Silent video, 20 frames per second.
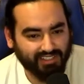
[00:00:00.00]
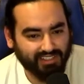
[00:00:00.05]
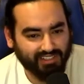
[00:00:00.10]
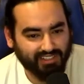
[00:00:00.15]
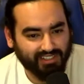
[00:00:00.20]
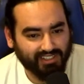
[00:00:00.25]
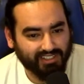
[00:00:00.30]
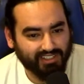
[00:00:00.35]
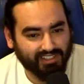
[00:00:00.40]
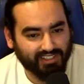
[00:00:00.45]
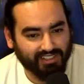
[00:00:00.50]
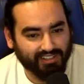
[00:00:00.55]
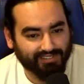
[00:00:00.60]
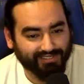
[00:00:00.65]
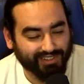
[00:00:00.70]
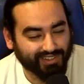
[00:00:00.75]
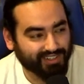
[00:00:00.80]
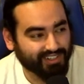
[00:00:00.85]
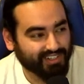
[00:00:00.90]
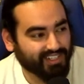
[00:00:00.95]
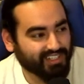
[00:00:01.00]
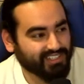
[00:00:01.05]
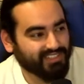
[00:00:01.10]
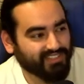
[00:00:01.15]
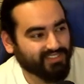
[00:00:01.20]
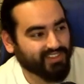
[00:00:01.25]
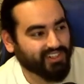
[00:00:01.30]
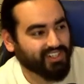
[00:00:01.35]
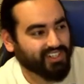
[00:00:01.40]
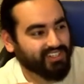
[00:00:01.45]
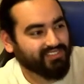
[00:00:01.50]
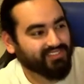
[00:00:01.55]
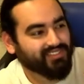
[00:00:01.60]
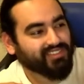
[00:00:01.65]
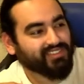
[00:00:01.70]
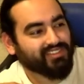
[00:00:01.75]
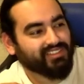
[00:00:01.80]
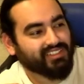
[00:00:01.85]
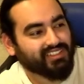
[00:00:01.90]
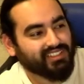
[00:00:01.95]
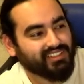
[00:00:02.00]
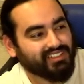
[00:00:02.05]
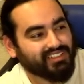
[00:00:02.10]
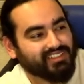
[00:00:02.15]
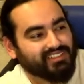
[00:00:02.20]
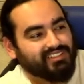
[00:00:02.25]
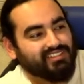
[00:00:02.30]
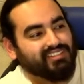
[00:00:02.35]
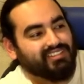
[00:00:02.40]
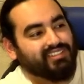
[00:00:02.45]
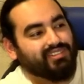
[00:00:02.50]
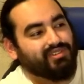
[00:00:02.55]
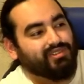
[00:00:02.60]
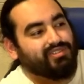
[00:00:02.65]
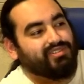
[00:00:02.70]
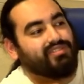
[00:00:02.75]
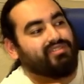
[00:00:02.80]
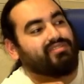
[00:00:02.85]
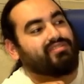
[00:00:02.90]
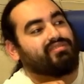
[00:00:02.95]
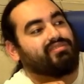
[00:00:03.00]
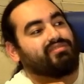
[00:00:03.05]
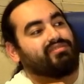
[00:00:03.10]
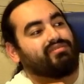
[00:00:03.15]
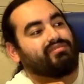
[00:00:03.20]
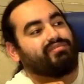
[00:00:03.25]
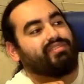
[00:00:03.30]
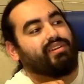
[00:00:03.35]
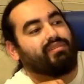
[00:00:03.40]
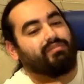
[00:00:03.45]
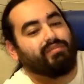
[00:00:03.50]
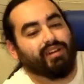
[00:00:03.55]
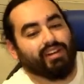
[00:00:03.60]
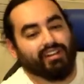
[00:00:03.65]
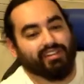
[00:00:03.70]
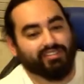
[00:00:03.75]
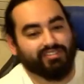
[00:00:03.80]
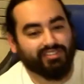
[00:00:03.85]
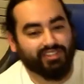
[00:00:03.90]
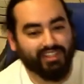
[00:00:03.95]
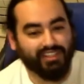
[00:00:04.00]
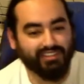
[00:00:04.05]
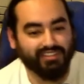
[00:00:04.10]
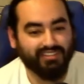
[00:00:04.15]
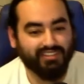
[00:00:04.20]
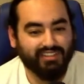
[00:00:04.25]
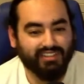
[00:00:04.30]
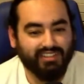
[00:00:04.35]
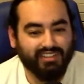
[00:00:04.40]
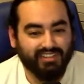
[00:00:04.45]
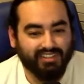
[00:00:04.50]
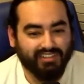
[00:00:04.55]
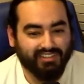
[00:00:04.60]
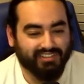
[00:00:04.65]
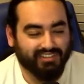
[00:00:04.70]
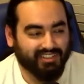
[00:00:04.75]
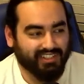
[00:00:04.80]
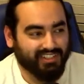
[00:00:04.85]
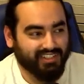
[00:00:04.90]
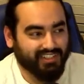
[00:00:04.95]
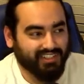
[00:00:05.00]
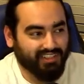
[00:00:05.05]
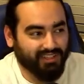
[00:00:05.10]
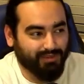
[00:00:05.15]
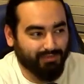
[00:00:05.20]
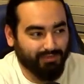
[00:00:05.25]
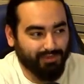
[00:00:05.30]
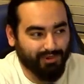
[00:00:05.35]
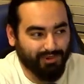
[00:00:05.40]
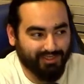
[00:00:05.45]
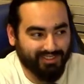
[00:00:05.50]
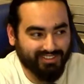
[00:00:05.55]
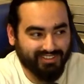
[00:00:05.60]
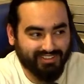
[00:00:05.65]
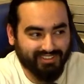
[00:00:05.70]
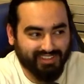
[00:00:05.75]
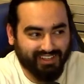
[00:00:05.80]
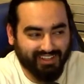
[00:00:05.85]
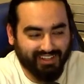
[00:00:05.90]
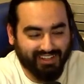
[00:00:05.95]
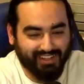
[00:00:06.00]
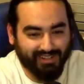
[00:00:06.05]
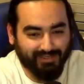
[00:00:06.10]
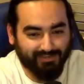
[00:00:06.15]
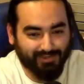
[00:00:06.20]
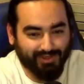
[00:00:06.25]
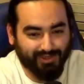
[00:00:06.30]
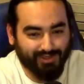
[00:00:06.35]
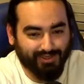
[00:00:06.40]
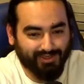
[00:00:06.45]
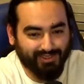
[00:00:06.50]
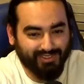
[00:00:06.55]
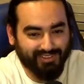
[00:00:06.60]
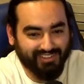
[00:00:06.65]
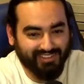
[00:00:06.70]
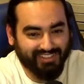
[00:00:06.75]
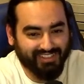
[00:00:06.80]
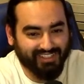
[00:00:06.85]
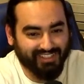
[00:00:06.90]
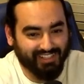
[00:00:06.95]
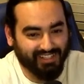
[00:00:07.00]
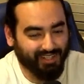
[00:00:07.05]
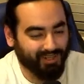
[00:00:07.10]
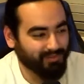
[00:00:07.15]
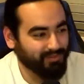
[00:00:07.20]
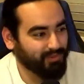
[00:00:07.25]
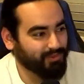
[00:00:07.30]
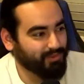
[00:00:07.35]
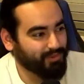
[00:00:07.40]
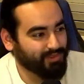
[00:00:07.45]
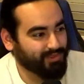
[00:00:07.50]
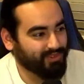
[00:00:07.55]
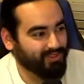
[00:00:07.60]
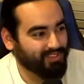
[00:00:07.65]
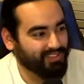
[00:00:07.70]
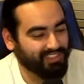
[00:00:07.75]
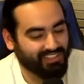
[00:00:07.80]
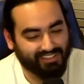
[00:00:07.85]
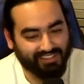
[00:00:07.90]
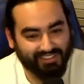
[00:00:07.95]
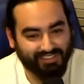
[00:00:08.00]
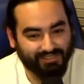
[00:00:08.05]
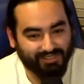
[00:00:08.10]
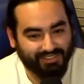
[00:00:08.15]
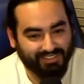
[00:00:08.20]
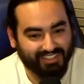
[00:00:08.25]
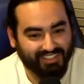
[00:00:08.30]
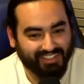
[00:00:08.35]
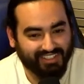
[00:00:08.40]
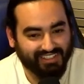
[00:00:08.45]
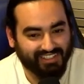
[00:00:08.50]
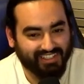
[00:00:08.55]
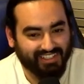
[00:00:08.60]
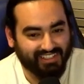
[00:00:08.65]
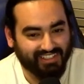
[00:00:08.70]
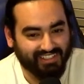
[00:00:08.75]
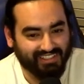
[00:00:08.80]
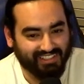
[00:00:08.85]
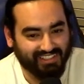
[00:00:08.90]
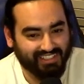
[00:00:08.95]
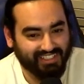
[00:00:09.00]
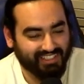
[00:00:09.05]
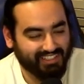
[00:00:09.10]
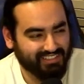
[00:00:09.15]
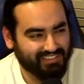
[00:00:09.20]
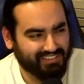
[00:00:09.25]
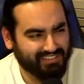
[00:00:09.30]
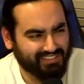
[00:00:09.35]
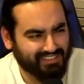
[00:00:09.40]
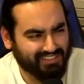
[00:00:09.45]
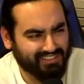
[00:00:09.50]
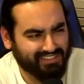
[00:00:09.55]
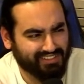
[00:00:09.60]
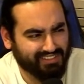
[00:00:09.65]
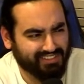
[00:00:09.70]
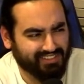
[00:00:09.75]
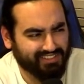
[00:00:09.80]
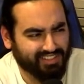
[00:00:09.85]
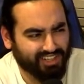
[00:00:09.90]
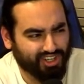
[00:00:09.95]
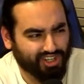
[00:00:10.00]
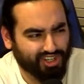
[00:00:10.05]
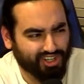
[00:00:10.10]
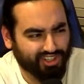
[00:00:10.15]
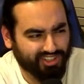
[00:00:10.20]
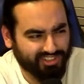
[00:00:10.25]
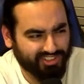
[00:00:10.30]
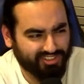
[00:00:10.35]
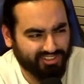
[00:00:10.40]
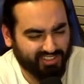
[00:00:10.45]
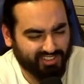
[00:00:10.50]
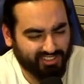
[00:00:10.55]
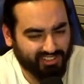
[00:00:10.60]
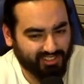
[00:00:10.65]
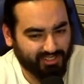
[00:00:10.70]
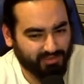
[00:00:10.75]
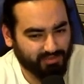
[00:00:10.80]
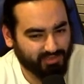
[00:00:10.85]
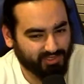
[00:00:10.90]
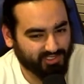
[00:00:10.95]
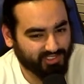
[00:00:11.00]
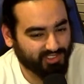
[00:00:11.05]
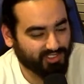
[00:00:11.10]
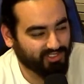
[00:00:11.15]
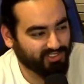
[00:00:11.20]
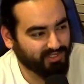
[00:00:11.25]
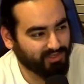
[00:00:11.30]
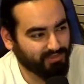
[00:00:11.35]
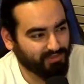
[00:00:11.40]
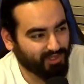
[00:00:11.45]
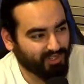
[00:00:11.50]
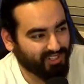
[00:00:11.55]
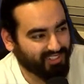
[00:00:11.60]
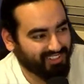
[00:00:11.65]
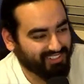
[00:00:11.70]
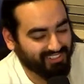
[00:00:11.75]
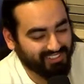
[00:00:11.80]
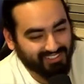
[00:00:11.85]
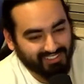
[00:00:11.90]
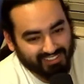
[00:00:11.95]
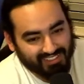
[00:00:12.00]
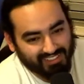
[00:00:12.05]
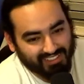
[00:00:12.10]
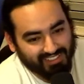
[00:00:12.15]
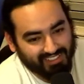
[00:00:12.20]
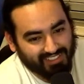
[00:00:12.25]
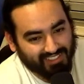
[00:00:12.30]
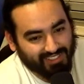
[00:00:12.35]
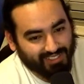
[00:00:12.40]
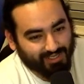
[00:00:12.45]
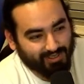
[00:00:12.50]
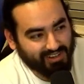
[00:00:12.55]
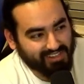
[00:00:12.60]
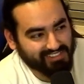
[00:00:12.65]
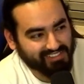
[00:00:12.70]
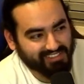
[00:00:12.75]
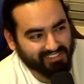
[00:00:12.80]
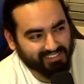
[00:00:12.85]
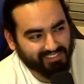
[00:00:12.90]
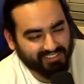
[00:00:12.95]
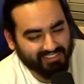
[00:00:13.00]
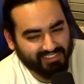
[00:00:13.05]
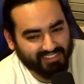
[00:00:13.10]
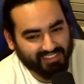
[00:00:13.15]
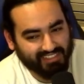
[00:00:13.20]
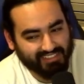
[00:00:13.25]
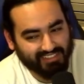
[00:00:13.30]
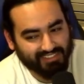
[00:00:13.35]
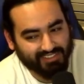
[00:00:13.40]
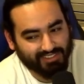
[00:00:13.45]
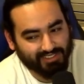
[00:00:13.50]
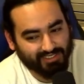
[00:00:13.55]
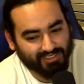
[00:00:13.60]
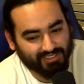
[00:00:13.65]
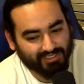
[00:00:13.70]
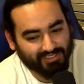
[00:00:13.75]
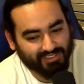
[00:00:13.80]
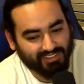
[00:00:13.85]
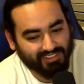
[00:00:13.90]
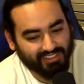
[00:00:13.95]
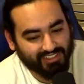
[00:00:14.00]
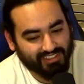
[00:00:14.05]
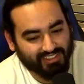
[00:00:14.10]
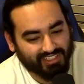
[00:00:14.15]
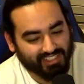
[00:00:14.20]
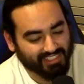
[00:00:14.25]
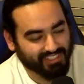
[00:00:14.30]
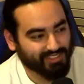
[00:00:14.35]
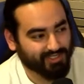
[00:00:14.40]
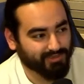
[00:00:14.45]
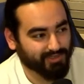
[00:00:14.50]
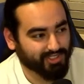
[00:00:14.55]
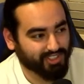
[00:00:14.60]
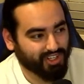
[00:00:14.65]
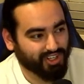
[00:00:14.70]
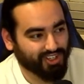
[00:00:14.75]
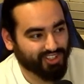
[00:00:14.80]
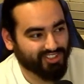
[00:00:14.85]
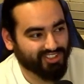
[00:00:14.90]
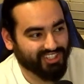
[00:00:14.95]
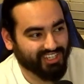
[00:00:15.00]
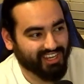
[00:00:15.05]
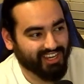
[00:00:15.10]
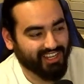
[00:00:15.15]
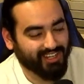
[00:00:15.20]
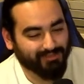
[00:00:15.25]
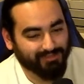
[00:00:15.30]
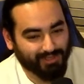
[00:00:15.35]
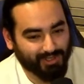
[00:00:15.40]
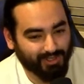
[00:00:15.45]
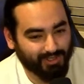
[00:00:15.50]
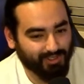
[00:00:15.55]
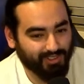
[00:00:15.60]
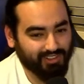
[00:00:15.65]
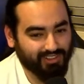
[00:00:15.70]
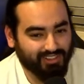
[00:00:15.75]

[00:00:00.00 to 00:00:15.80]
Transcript: very nice, very evil, and he does this whole vampire stance. So he kind of like points at Adam Cole, and a lot of people were on the internet was saying that like this is his curse that he bestows upon wrestlers, and so I guess he was cursing Adam Cole.